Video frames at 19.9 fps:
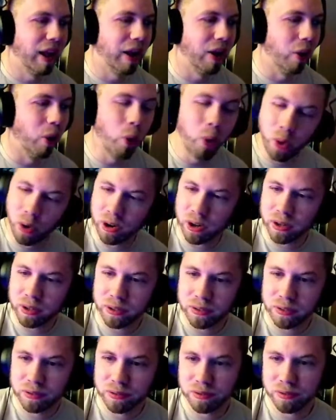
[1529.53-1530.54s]
Or
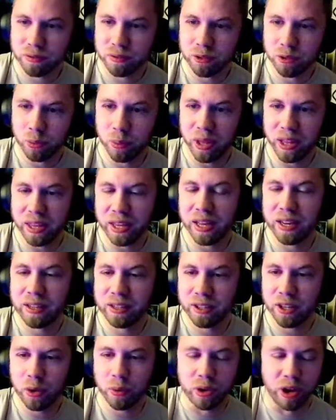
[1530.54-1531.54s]
we can,
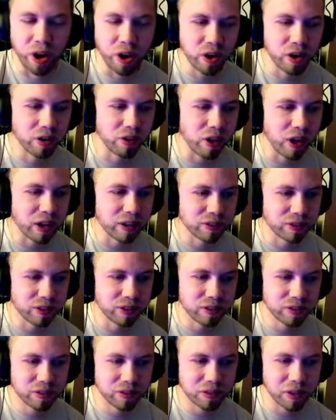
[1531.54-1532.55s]
you know, cut our
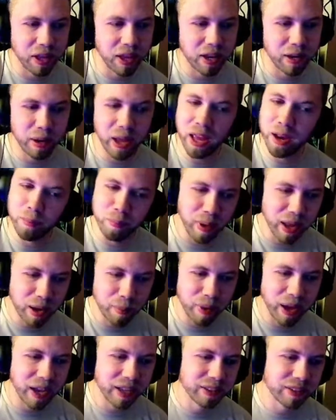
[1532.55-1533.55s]
losses and and
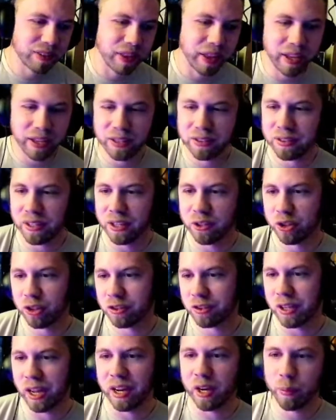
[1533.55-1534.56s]
minimize things and
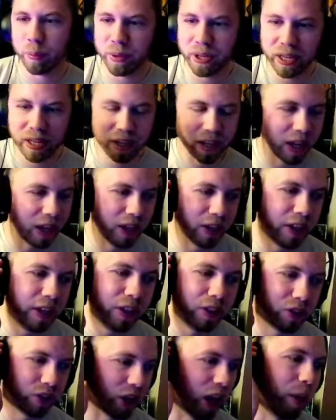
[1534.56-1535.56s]
just kind of be a, a
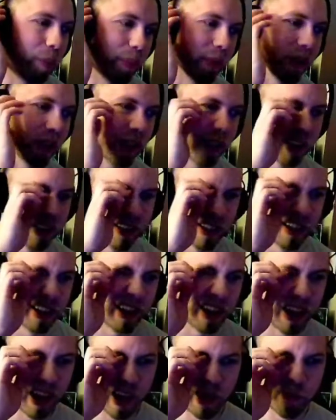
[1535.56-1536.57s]
niche company.
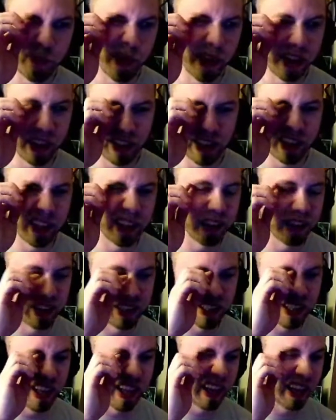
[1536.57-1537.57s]
Um, uh,
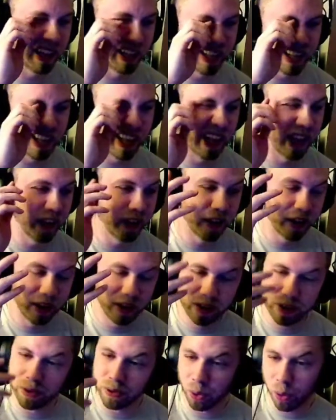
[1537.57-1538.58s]
and
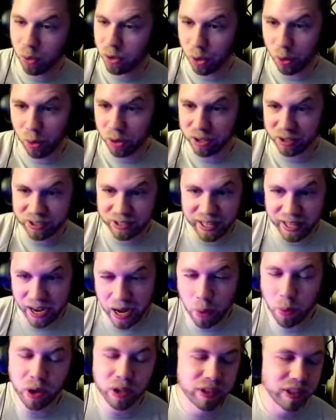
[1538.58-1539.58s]
uh, or or just get
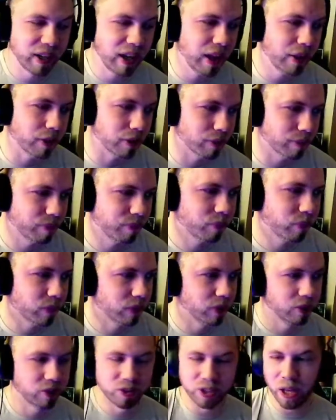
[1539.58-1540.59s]
out altogether,
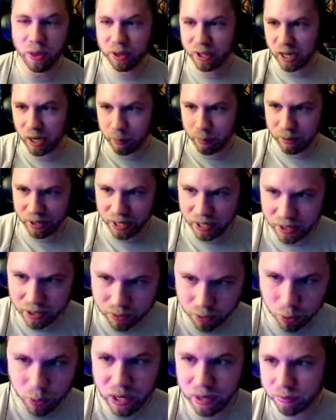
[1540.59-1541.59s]
sell the company to
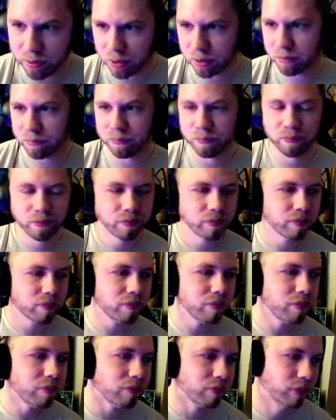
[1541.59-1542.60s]
whoever
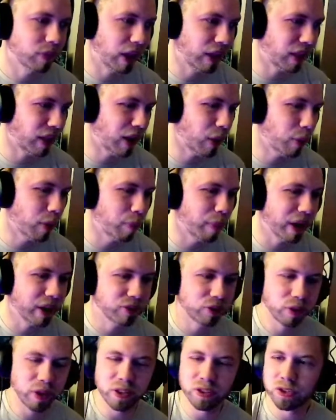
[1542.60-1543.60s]
like they did with
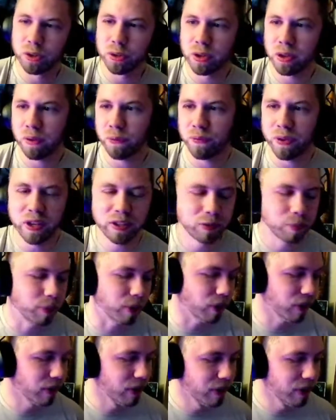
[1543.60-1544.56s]
Mixer. They sold it to Facebook.